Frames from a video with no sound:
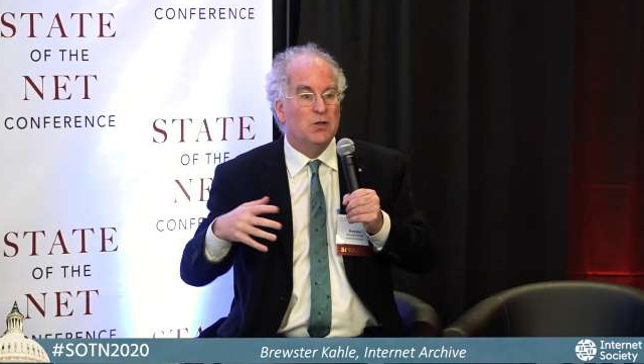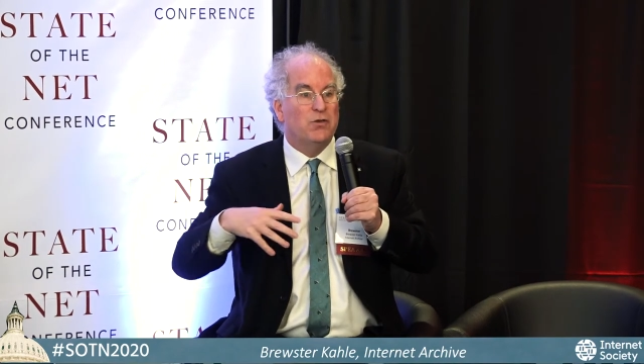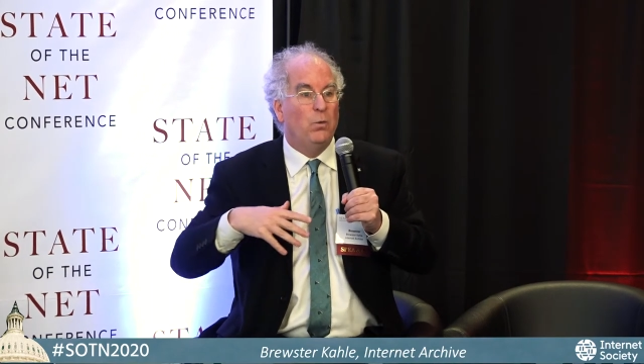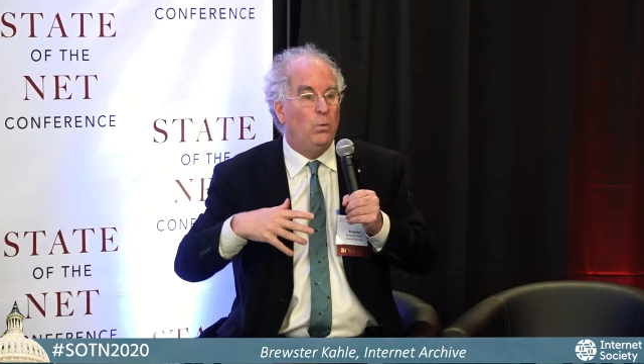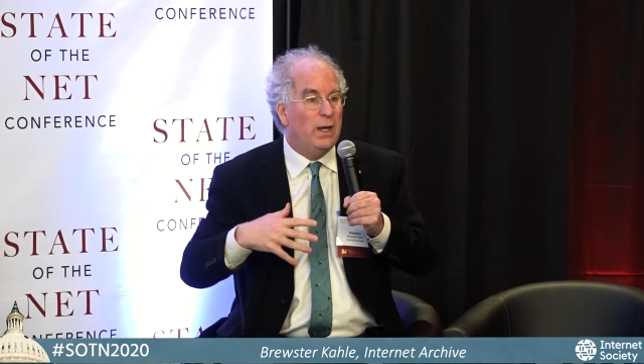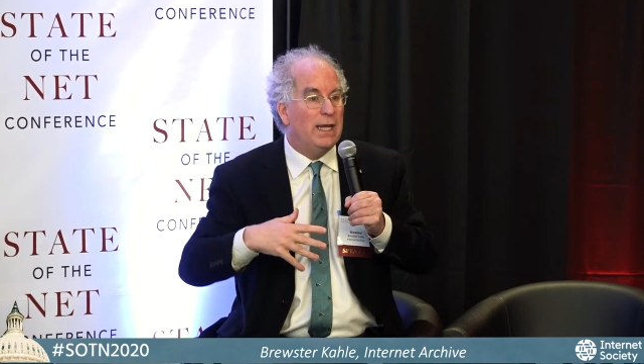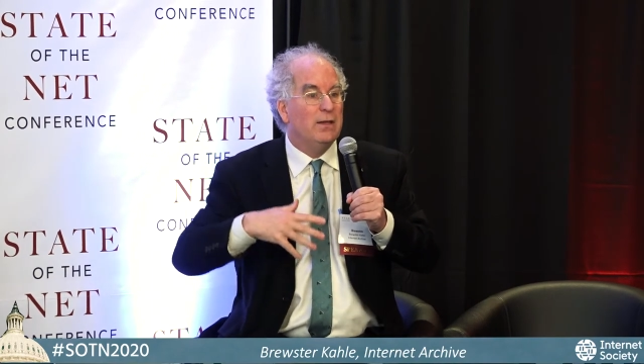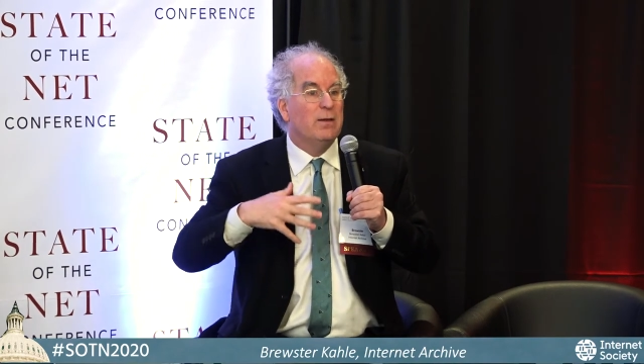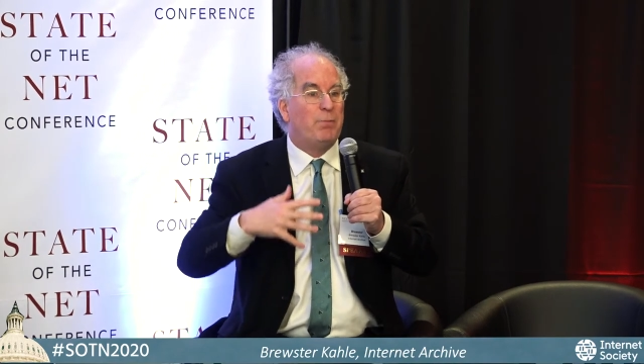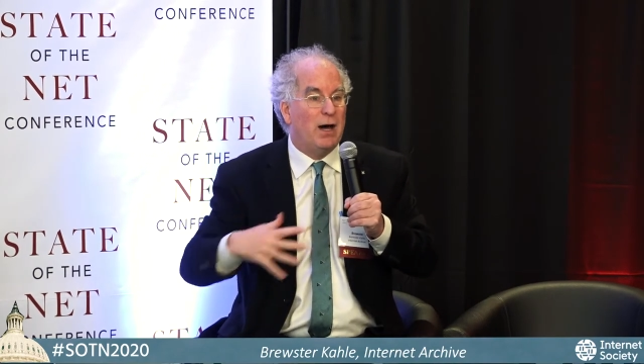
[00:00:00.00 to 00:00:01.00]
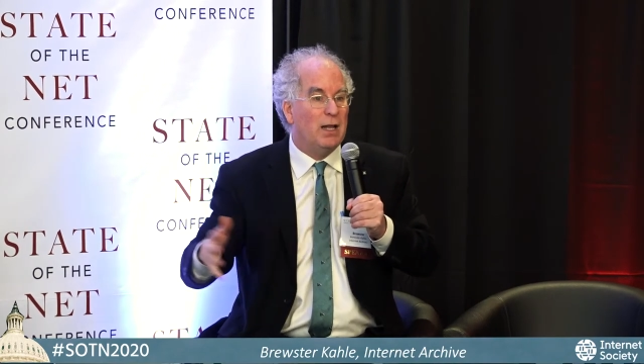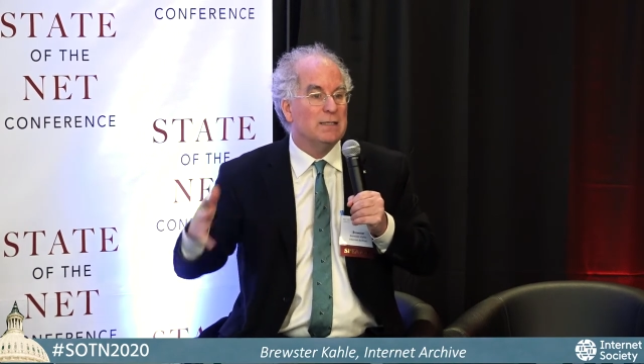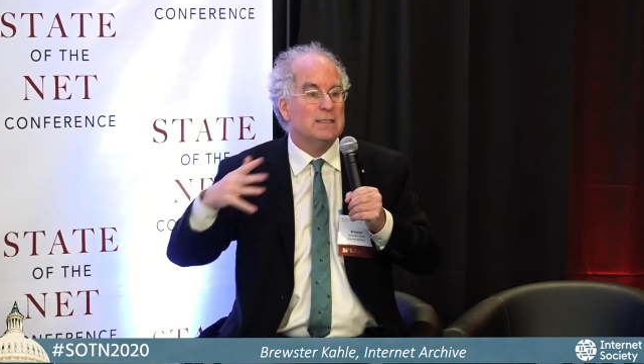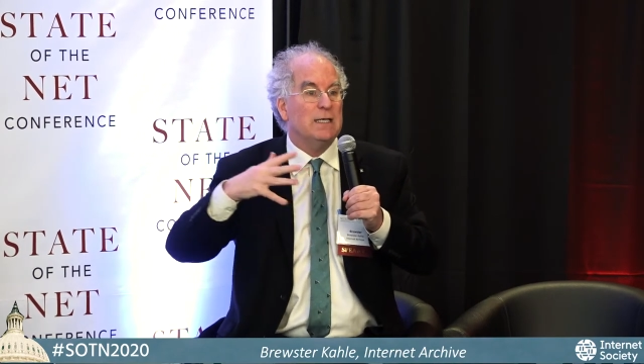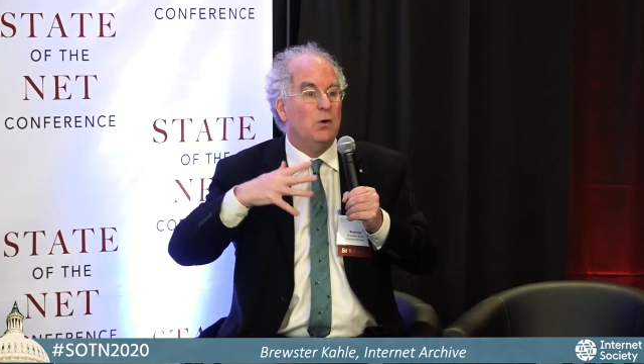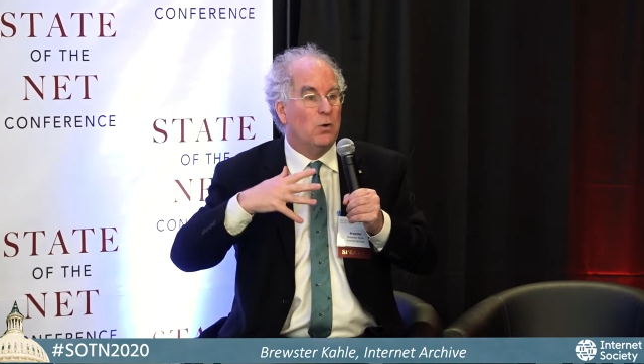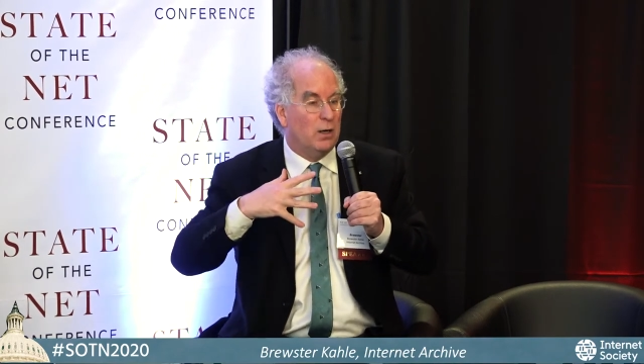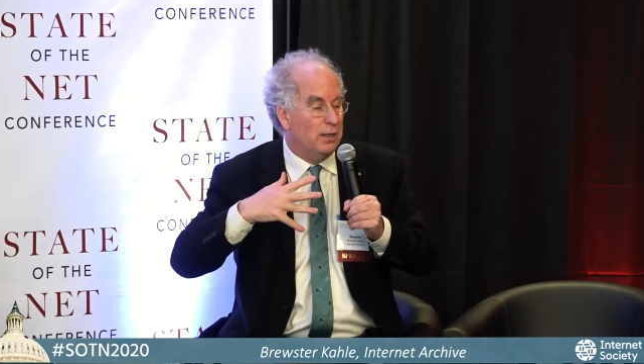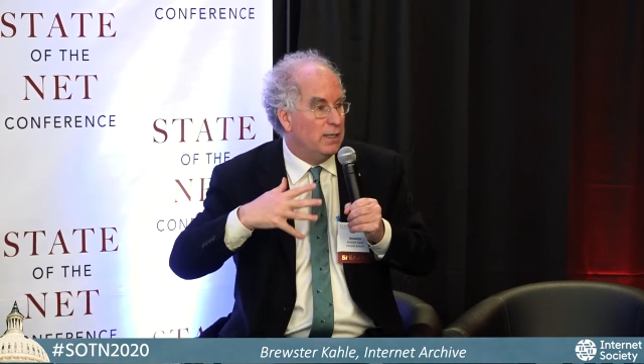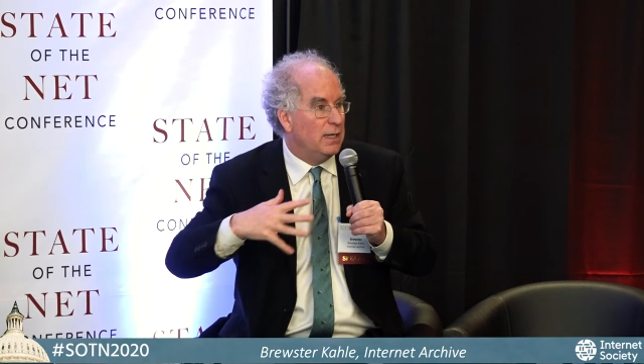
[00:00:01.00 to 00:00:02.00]
So we in the policy
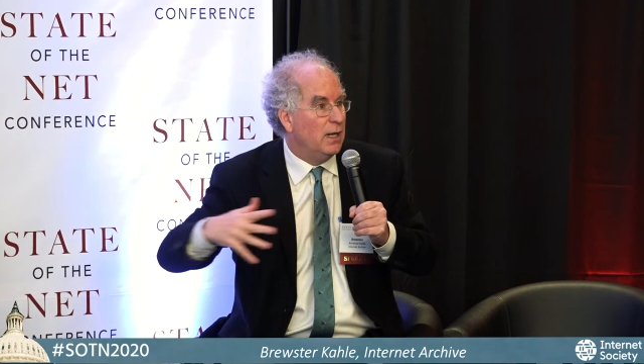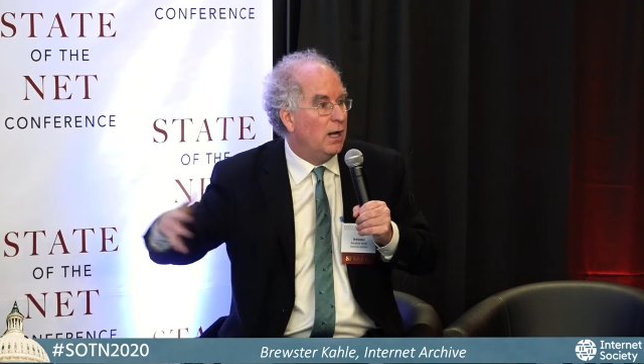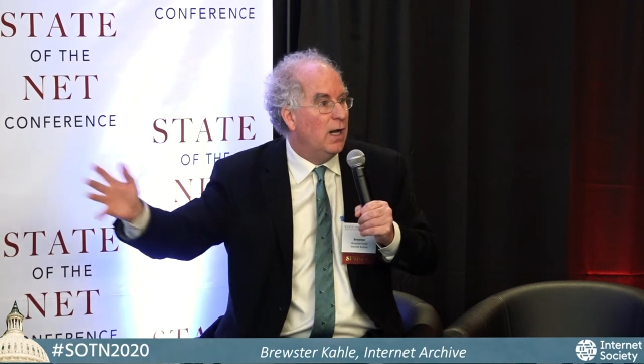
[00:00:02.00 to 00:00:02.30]
or in the